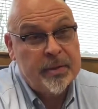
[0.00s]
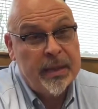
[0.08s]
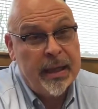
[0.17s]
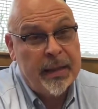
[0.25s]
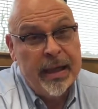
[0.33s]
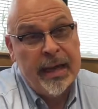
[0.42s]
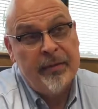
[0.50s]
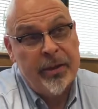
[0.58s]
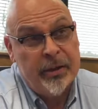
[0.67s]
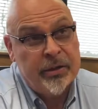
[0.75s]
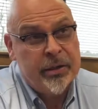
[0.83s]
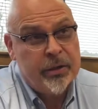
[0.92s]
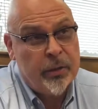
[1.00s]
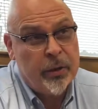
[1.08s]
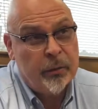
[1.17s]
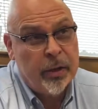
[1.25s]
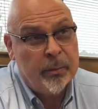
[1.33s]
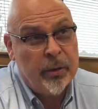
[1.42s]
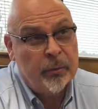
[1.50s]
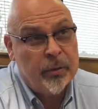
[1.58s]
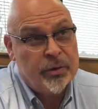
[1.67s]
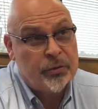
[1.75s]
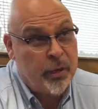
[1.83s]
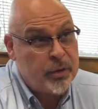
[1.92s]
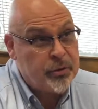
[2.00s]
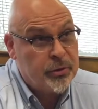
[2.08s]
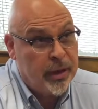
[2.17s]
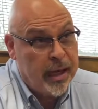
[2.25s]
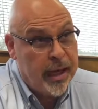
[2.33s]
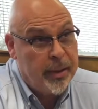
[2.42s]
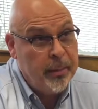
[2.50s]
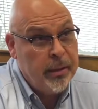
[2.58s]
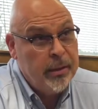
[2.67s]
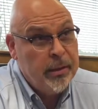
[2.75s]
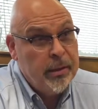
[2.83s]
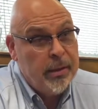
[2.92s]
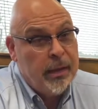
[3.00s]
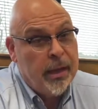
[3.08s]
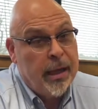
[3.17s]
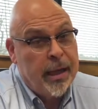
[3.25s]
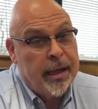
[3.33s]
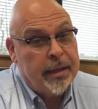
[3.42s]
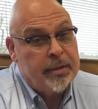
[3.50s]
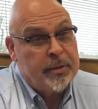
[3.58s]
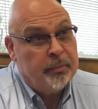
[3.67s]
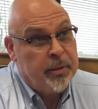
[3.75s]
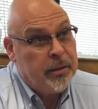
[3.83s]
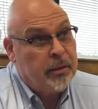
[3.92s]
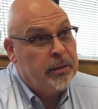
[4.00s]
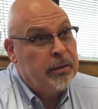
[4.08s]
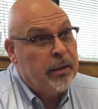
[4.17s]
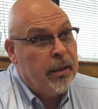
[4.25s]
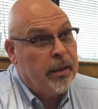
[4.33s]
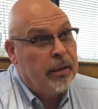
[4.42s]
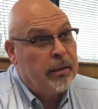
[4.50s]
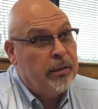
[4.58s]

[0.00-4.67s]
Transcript: and they have entered into an agreement with StructureLam to build a